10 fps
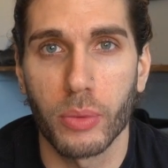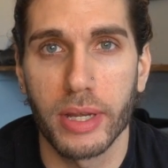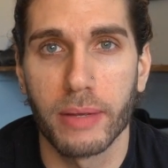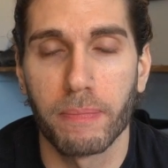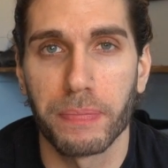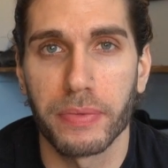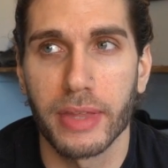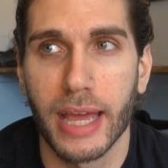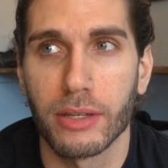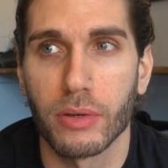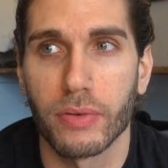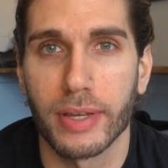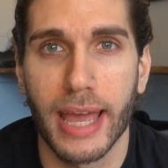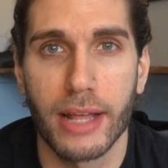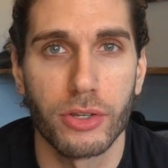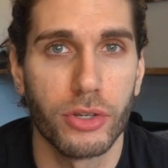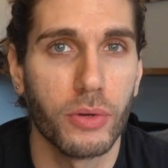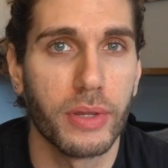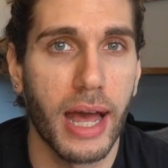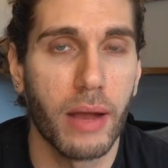We tend to forget to
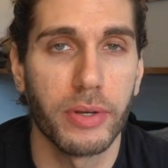do that,